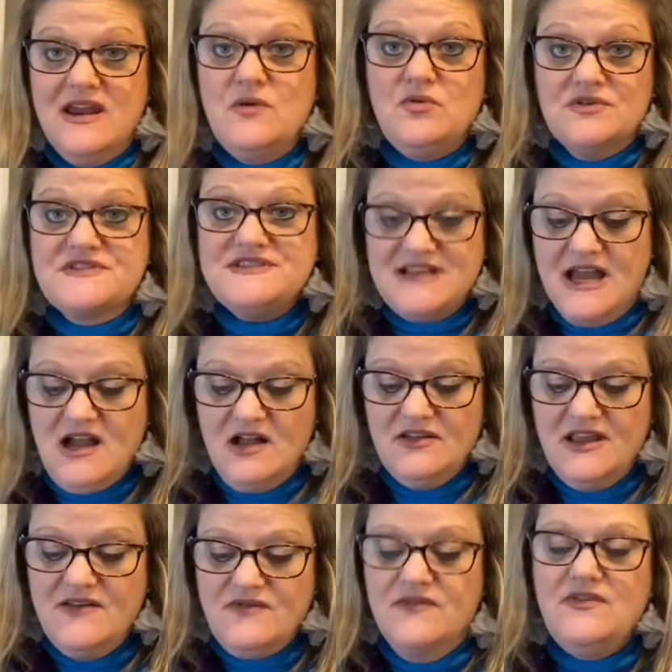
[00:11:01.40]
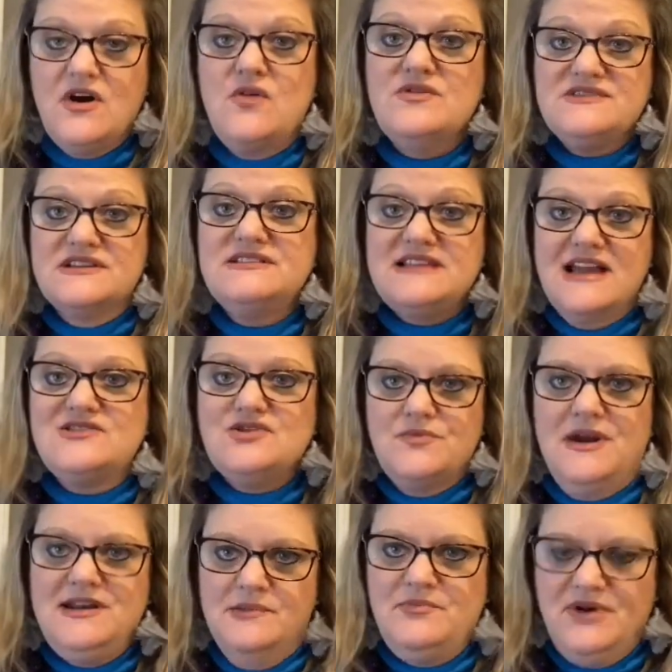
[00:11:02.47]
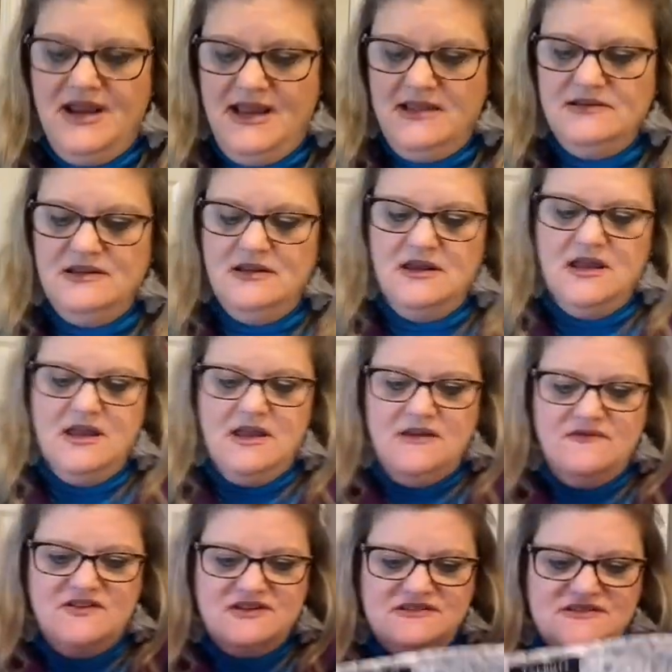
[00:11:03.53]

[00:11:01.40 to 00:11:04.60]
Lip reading: will sell, even though it's a saturated brand. This